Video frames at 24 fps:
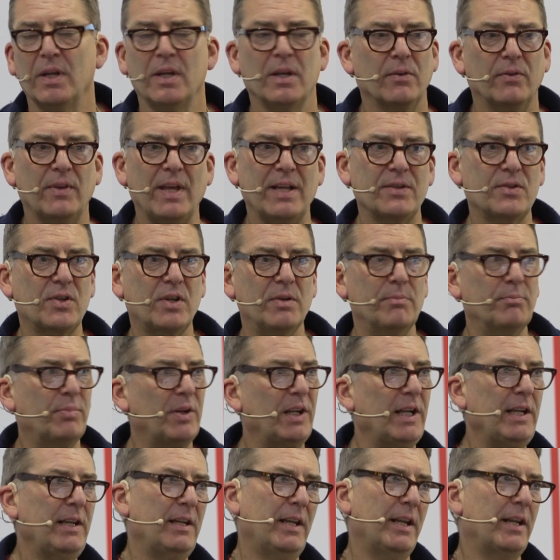That's
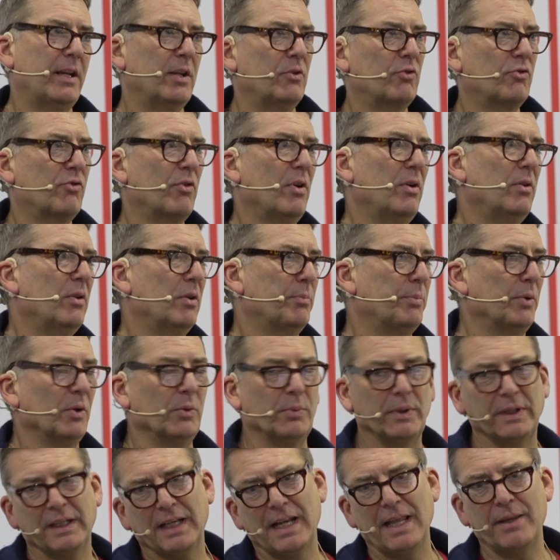completely controllable
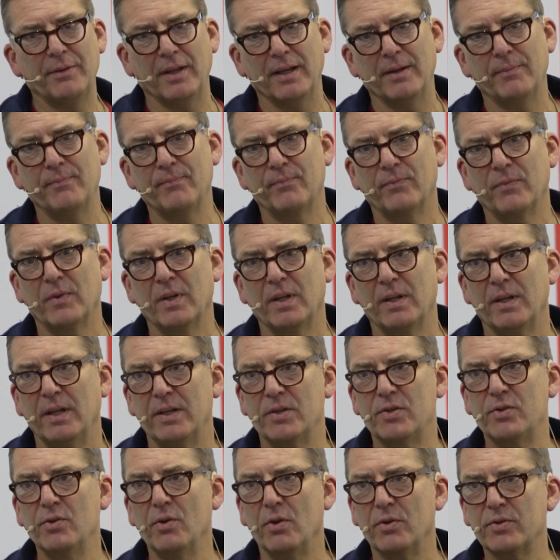with leather. It's
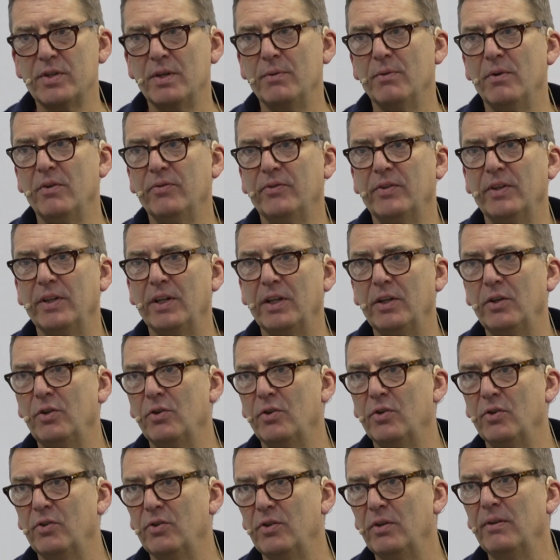not so often that you
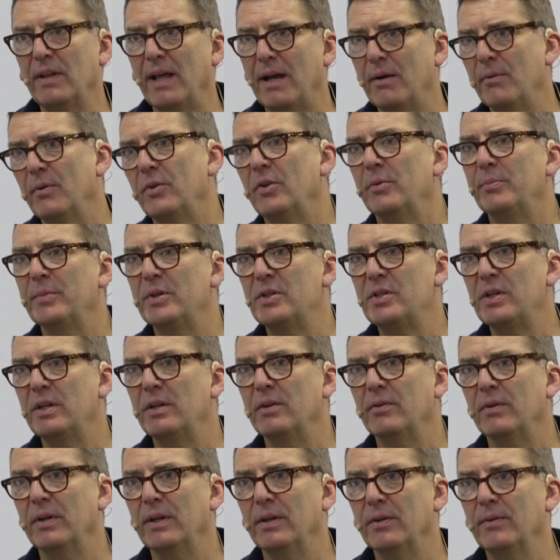can do that with a
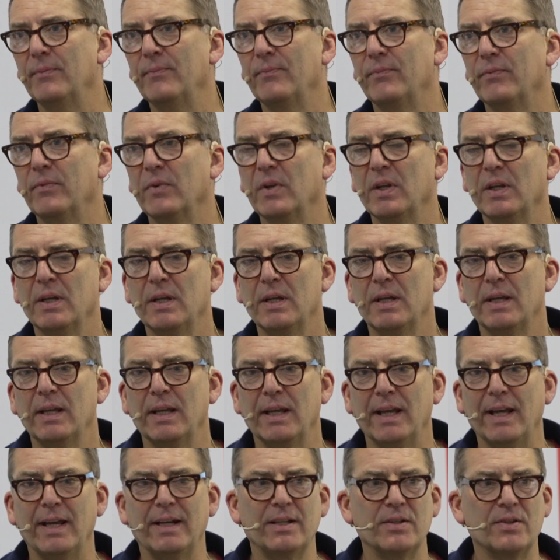material.
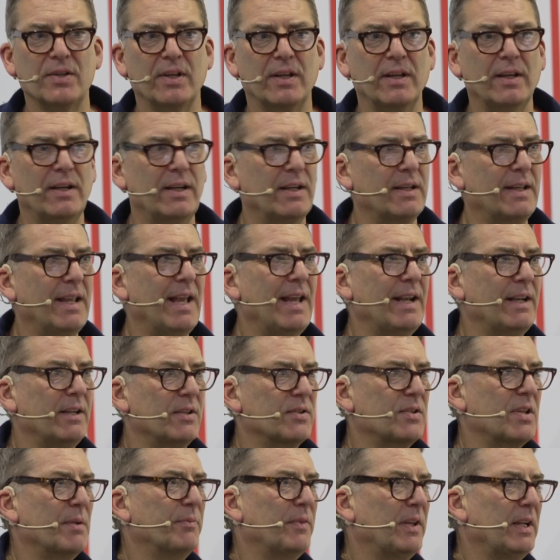And it's again, it's
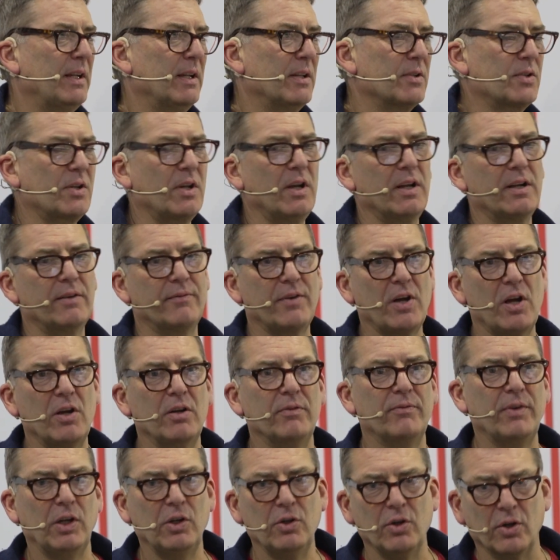something that's kind of
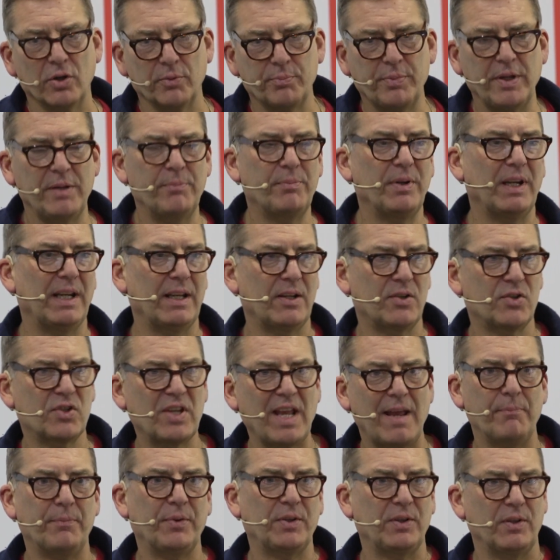overlooked. People
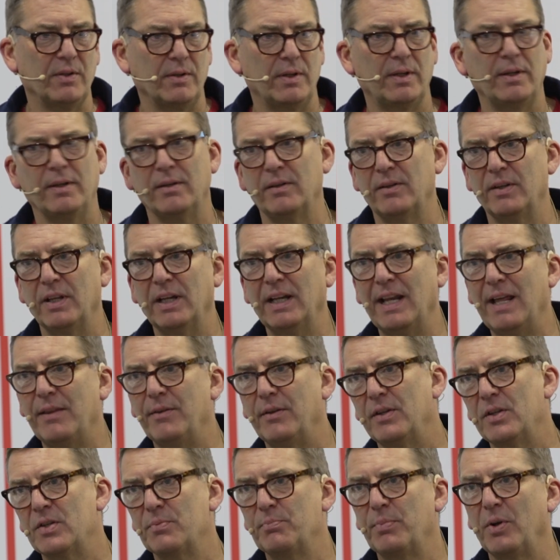accept the leather
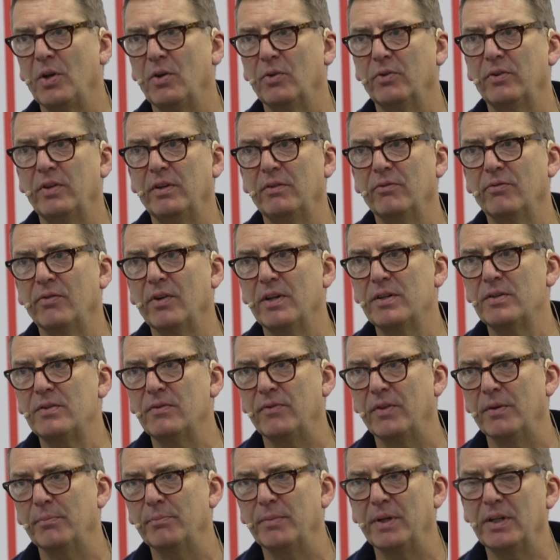that's plonked in front of
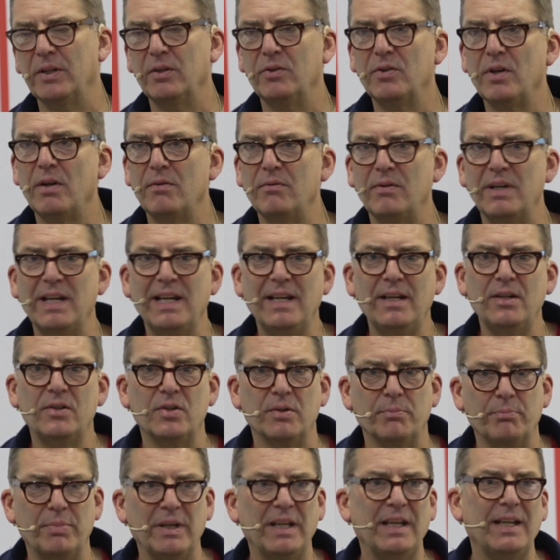them, but you don't need to
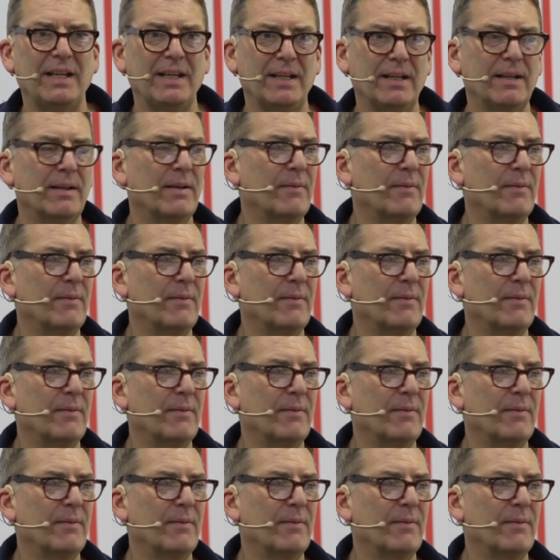be